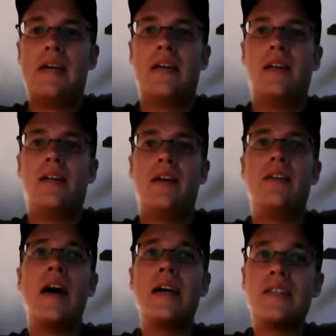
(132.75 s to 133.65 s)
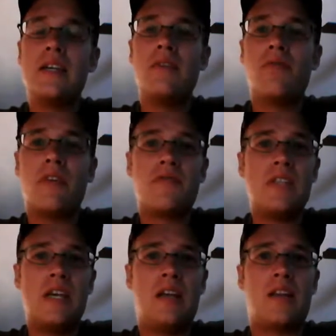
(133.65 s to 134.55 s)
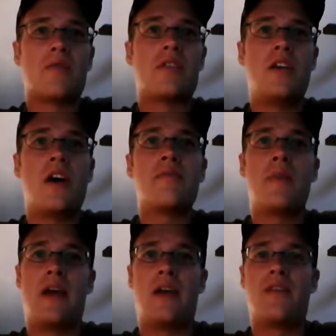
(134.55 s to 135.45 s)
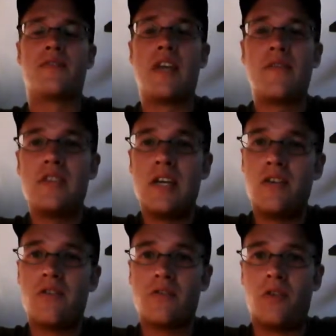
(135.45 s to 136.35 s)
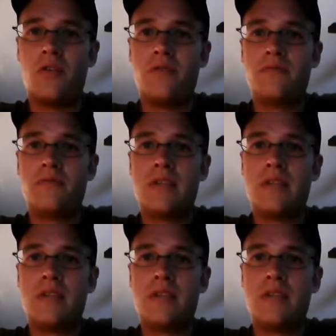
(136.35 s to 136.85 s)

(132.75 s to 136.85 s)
In 1915, there was a young man of 17 years old.